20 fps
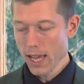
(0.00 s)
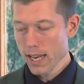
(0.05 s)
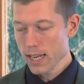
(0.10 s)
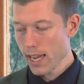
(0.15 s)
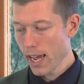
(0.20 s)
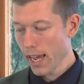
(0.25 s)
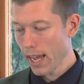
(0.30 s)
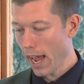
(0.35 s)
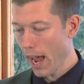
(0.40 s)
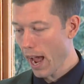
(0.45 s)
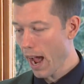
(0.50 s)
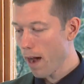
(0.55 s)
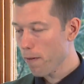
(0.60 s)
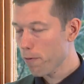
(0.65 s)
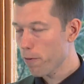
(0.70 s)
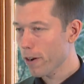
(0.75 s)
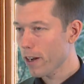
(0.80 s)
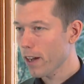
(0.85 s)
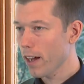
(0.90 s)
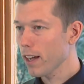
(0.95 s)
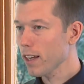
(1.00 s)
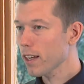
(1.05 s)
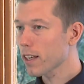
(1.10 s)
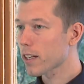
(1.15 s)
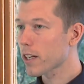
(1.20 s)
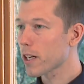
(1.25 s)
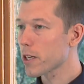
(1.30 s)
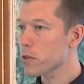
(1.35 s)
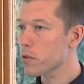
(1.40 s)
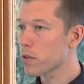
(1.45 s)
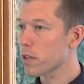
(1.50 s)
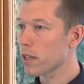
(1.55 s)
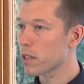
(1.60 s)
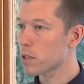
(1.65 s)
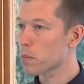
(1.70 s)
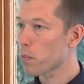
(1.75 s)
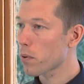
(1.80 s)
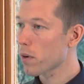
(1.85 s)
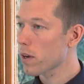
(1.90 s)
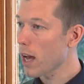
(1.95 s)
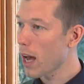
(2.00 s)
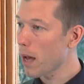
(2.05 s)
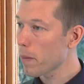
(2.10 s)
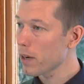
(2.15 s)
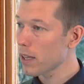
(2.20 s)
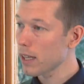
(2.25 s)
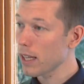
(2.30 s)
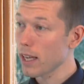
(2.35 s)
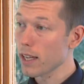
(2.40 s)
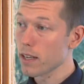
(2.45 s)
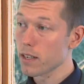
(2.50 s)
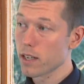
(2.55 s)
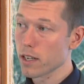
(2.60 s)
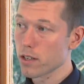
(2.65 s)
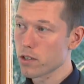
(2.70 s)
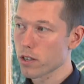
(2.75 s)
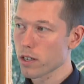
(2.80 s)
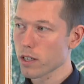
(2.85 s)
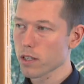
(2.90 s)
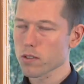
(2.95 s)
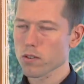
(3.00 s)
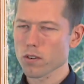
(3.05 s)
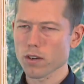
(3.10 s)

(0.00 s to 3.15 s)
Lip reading: Take Africa, a country that's predominantly indigenous,